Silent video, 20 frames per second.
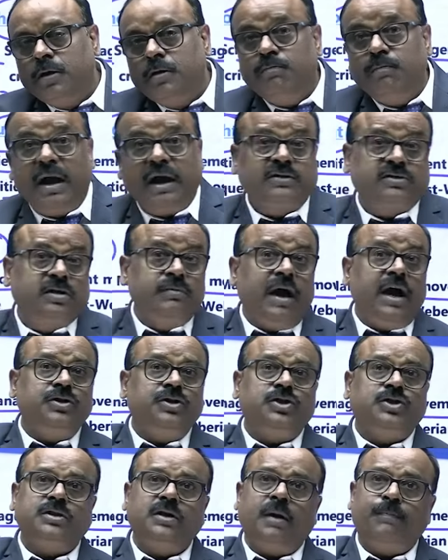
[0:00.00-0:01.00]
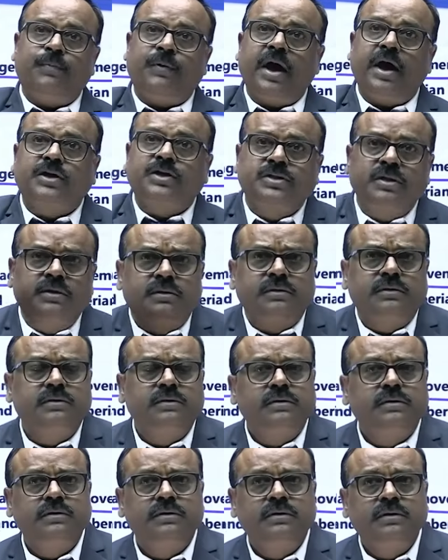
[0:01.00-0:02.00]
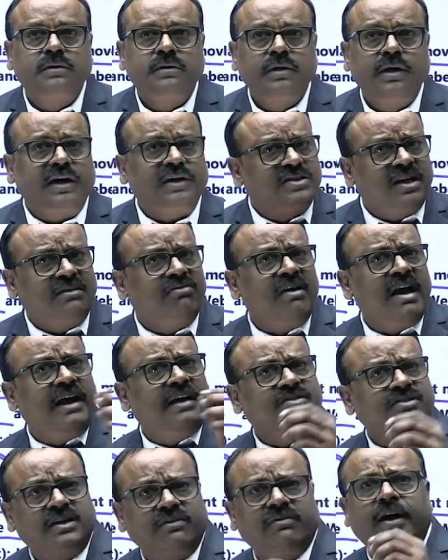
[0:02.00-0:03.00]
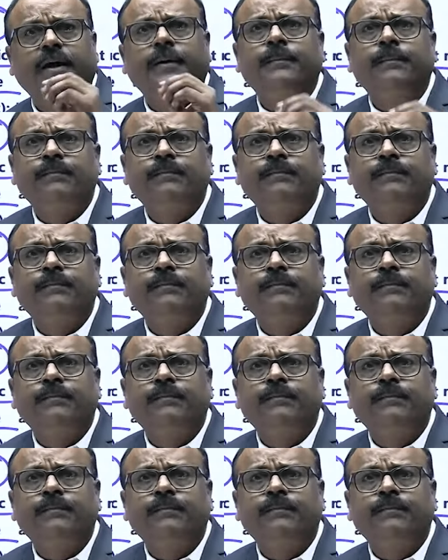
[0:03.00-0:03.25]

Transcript: Maximization of production, etc., etc.